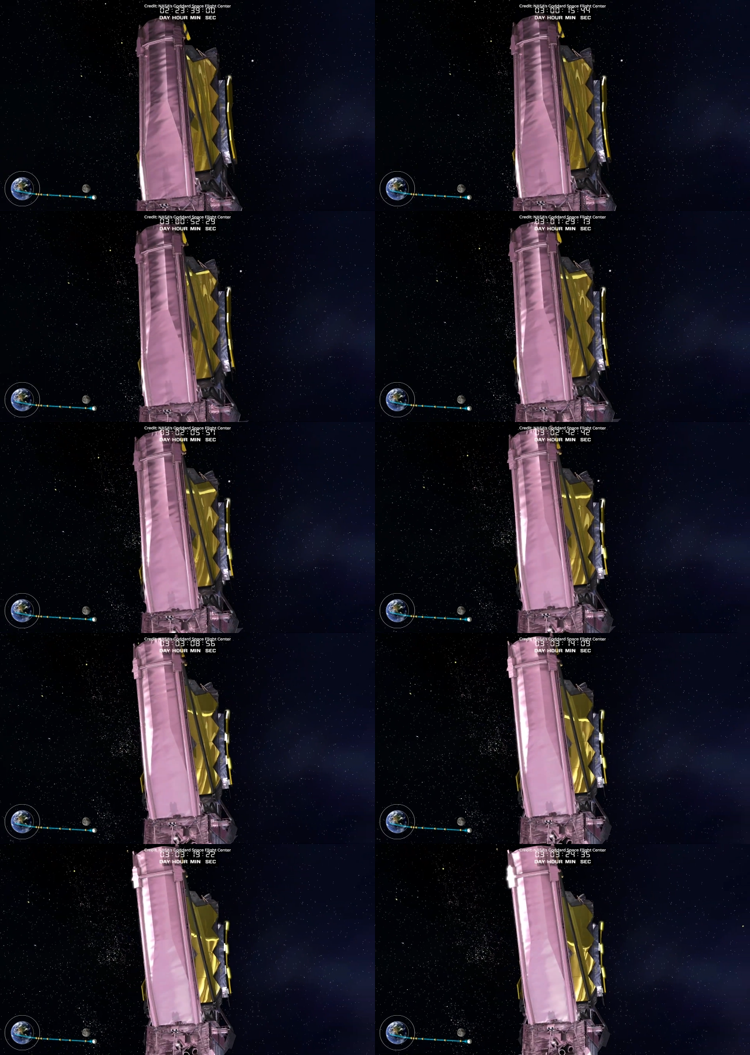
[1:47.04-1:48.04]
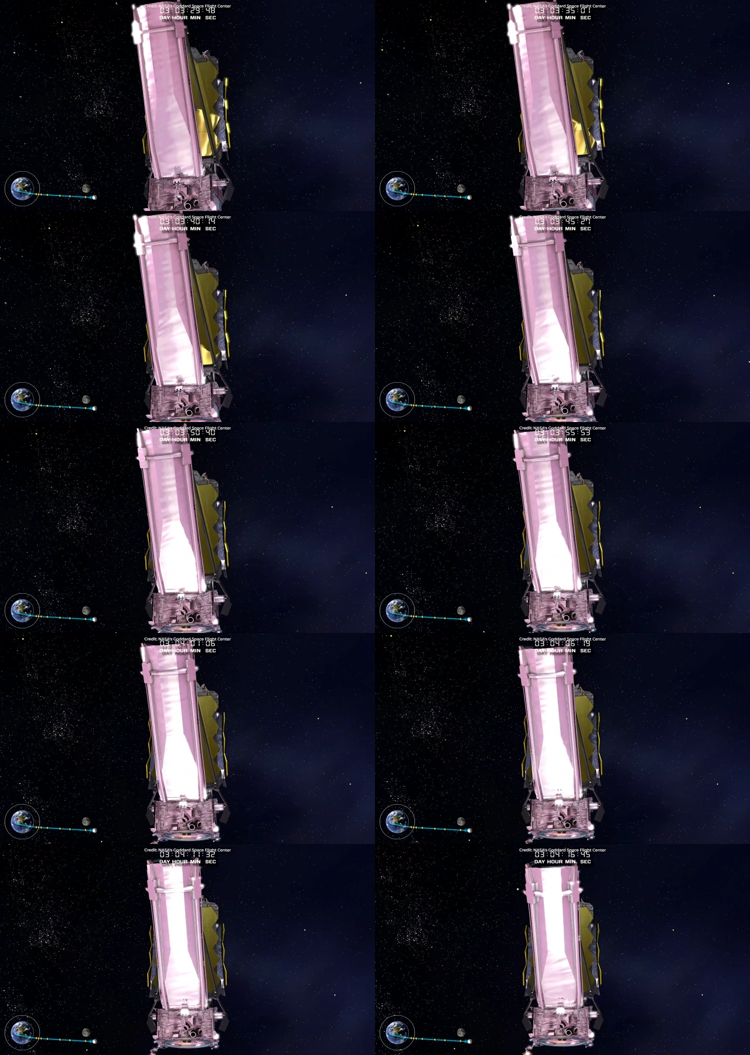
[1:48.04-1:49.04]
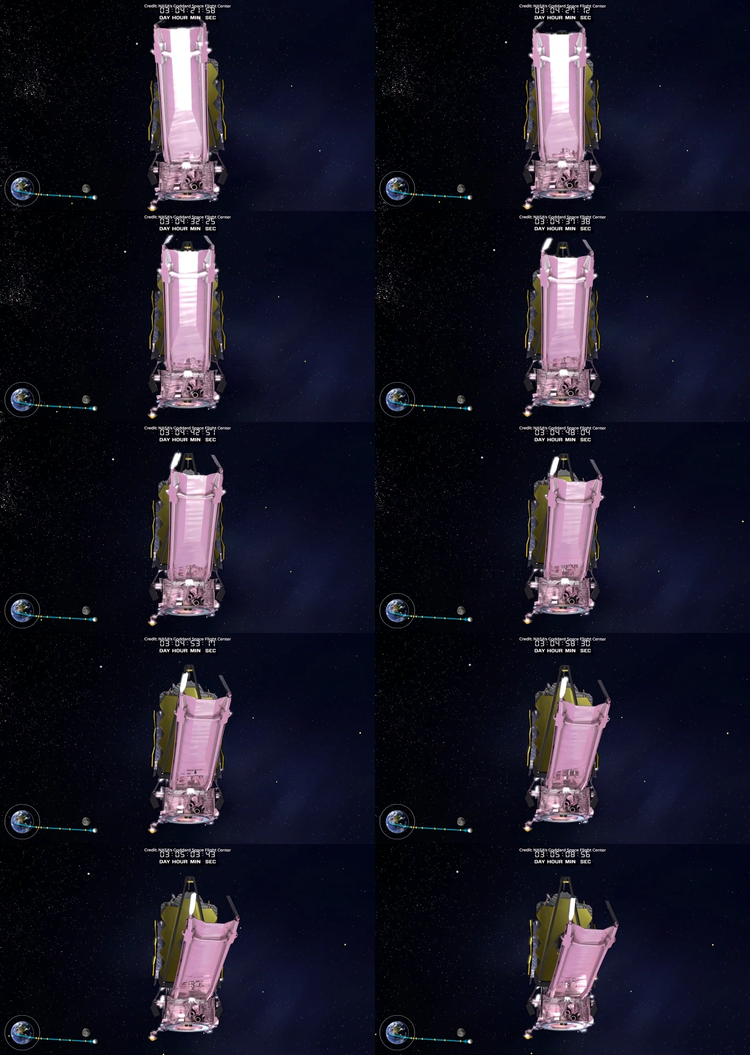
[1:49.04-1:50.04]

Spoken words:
[unreadable: no face in view]